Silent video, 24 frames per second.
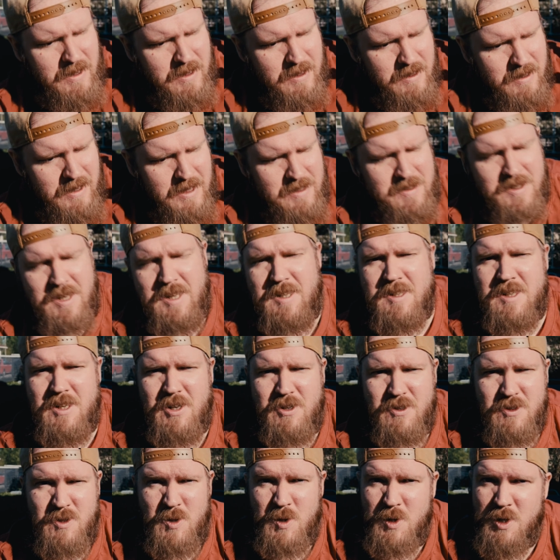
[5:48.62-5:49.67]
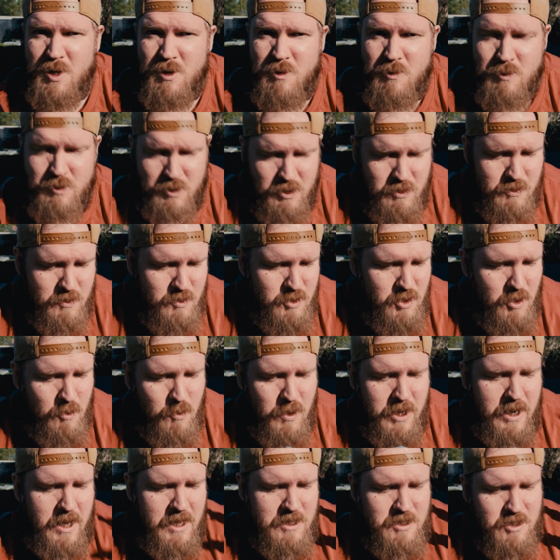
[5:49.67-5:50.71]
it's easier to use. So
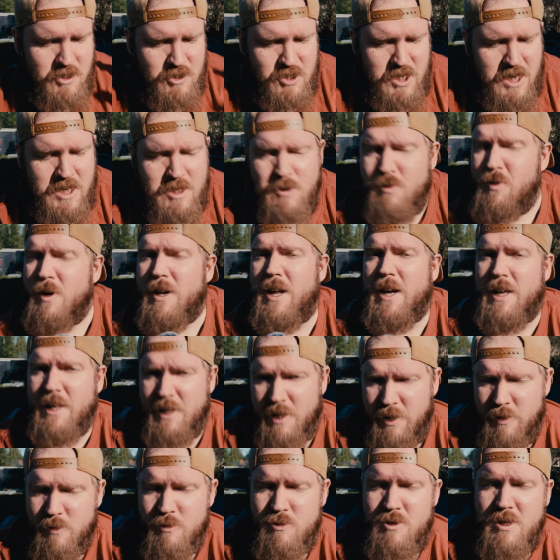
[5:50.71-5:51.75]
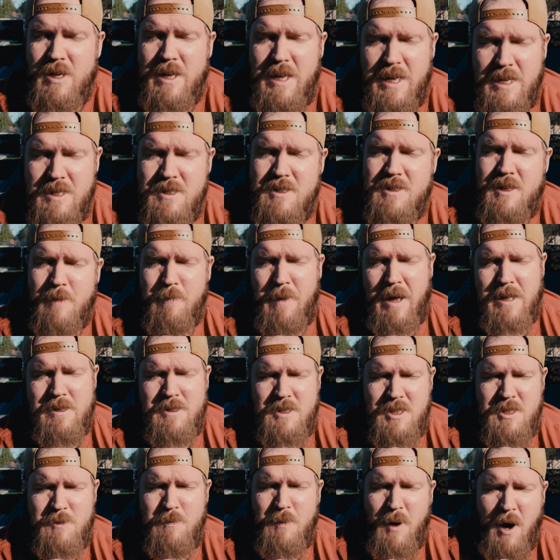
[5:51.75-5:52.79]
what I use is the
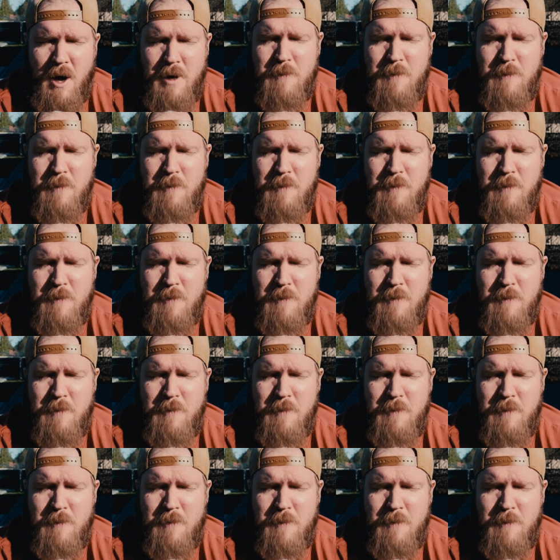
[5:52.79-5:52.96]
Mantispod